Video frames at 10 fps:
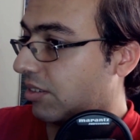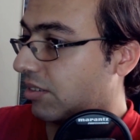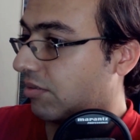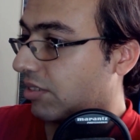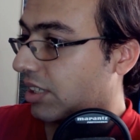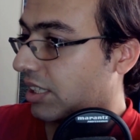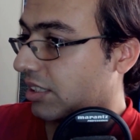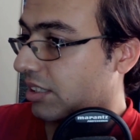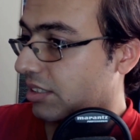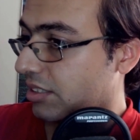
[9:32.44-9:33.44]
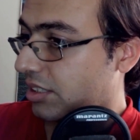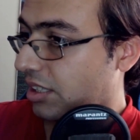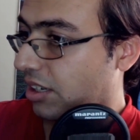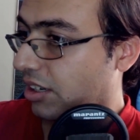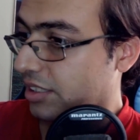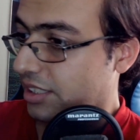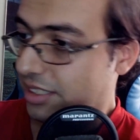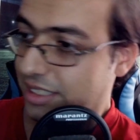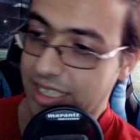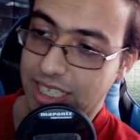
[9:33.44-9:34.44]
one of those
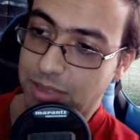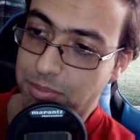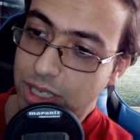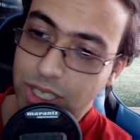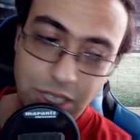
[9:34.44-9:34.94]
artists that I'm